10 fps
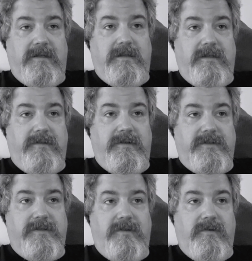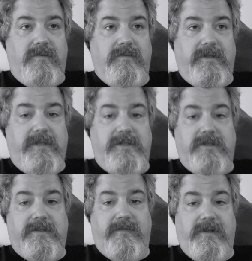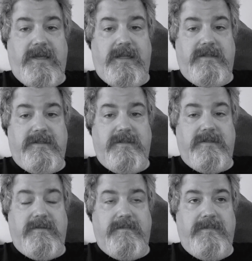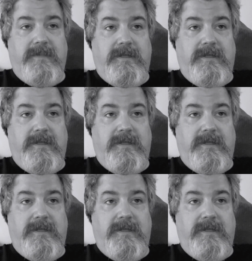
There's no religious fanaticism.